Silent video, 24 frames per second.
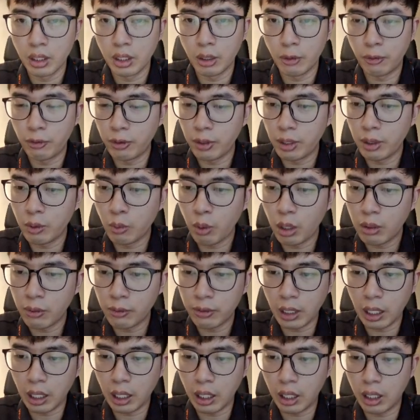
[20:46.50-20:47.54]
One of
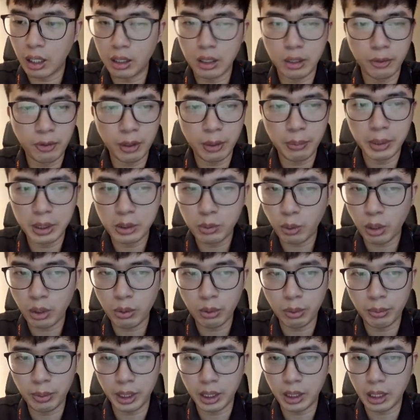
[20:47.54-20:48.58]
the famous one
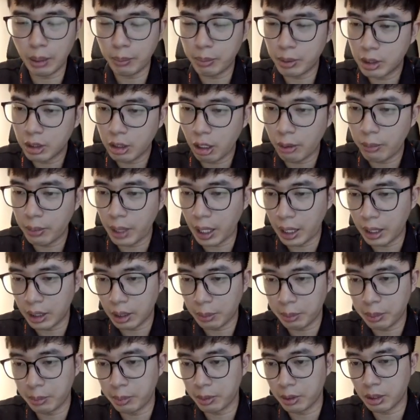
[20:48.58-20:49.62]
will be double top and
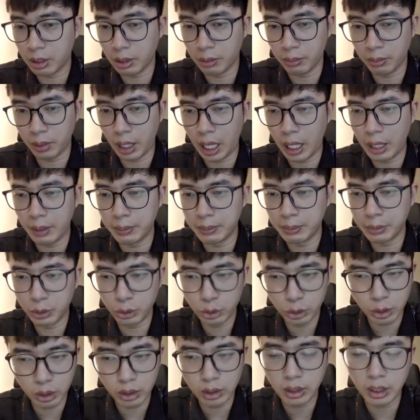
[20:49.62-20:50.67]
double bottom. I'm
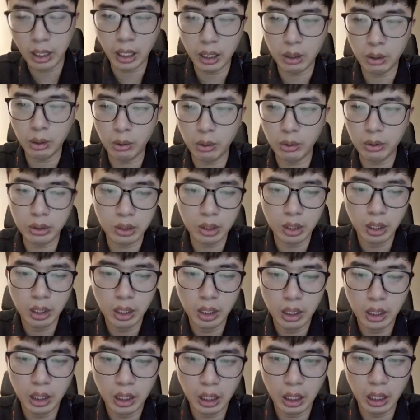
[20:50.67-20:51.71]
sure that those
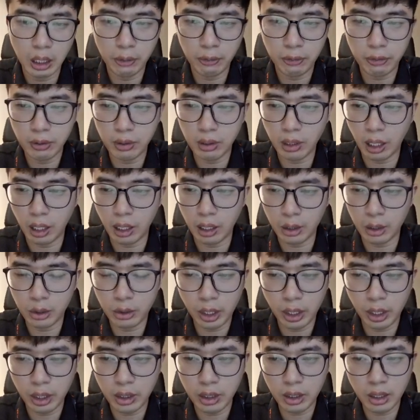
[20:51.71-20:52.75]
if
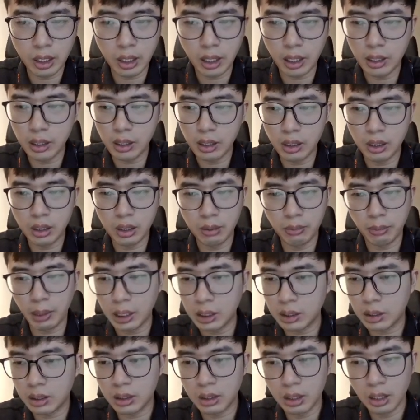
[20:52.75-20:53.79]
trade
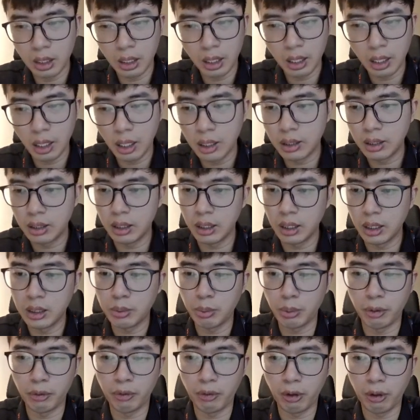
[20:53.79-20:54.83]
must heard this
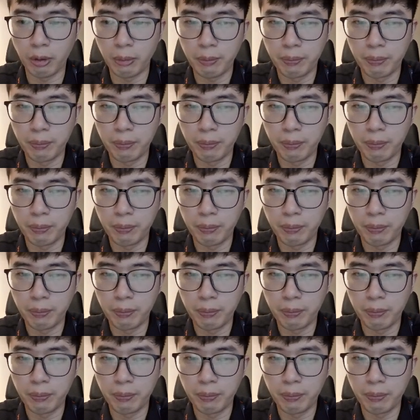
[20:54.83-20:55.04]
before.